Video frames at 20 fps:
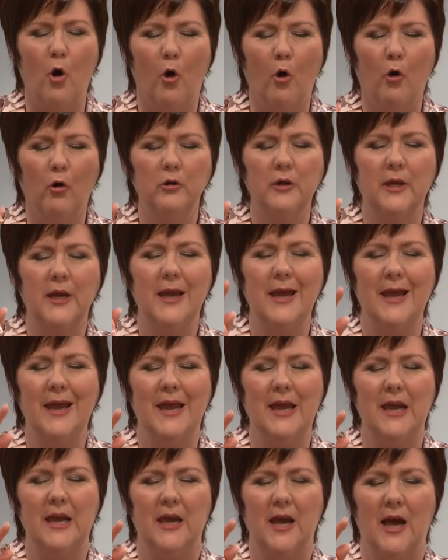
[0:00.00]
only
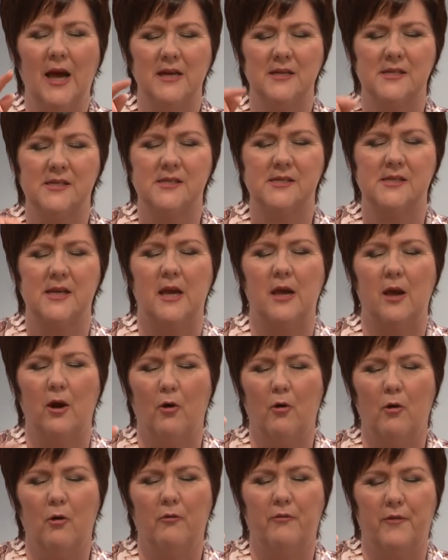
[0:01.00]
he has say
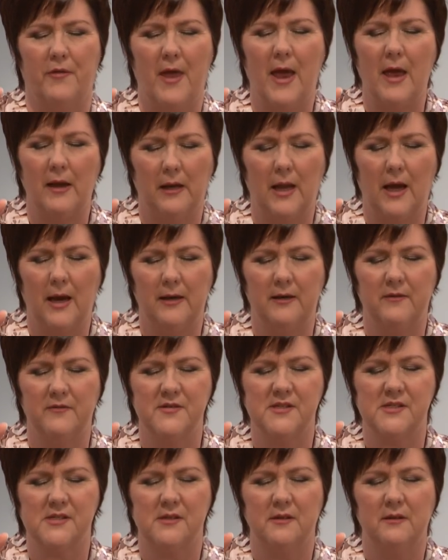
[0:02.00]
over their
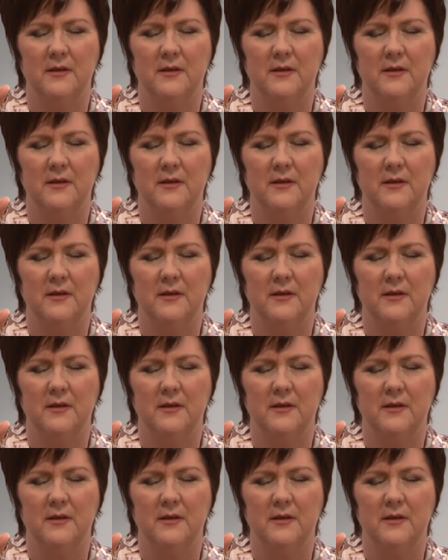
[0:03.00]
lives.